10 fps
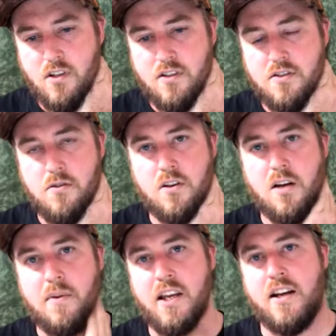store
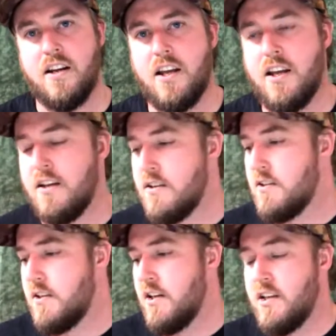coming out and
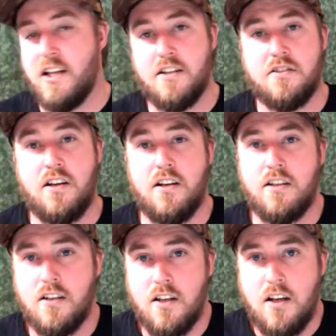getting that
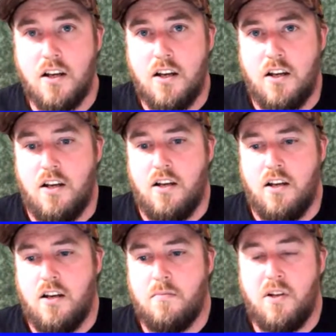started.
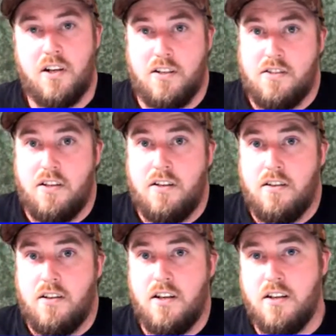Like I said,
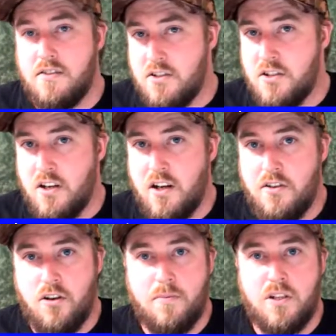it is a
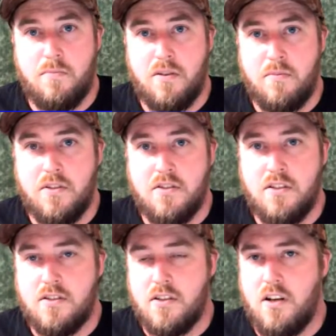drop shipping
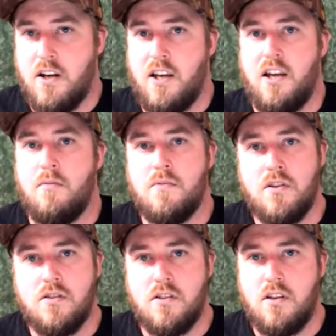business. I am
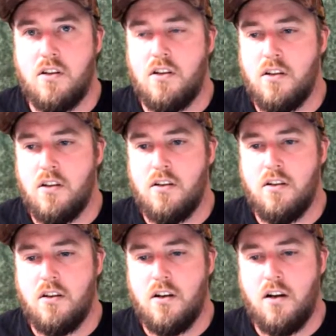using
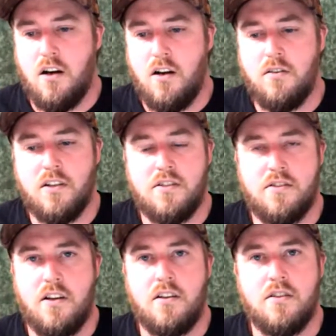only
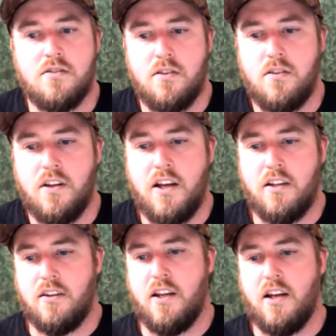sellers on
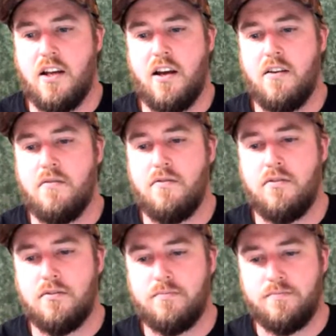that have
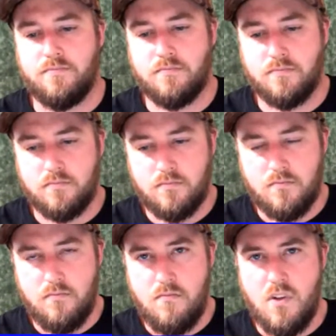
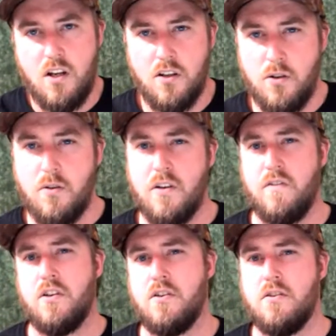good
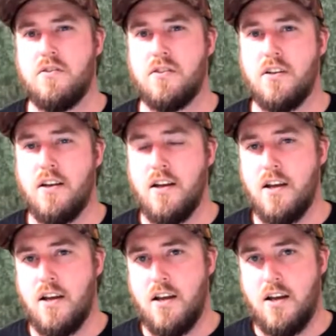reviews,
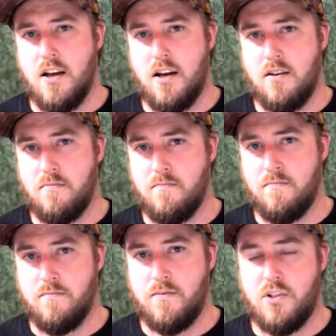
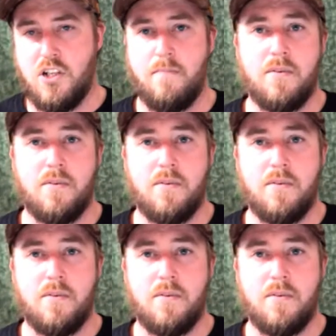shipped